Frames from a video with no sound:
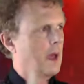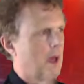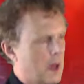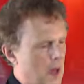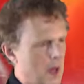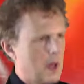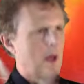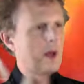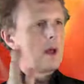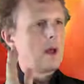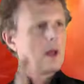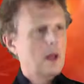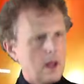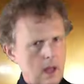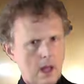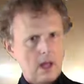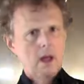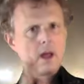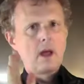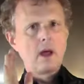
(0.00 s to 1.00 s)
So,
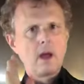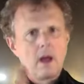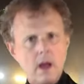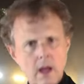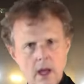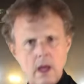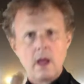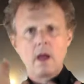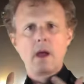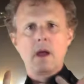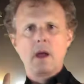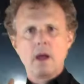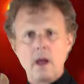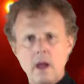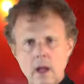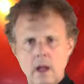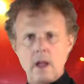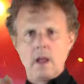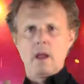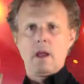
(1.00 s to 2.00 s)
if instead of rocking
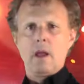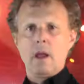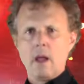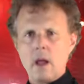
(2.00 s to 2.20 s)
out at a